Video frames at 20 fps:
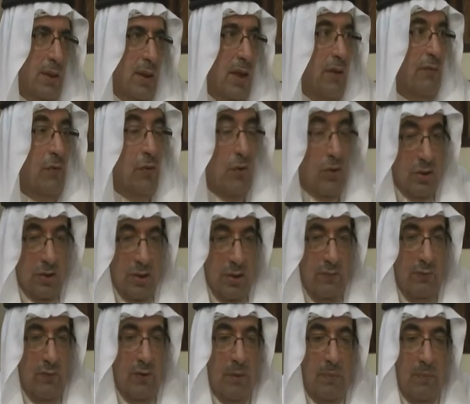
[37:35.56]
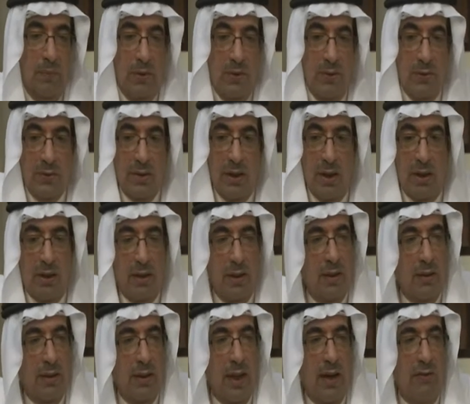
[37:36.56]
Of course, Filipinos
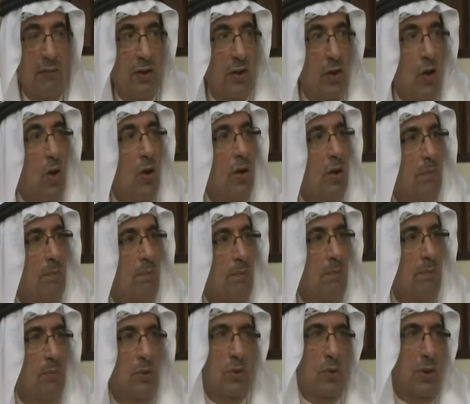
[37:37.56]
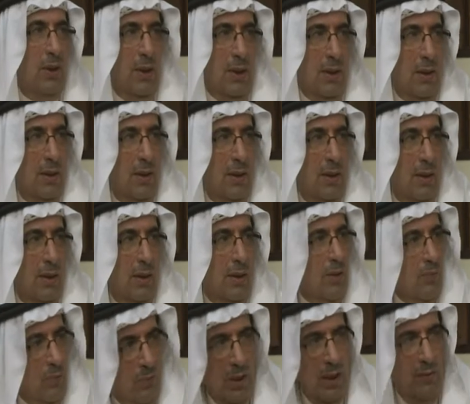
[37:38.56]
they have their own beauty.
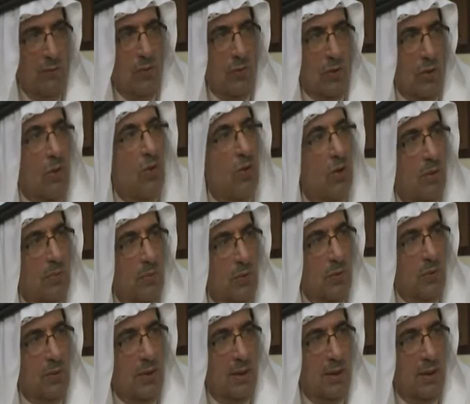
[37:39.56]
We have our own beauty.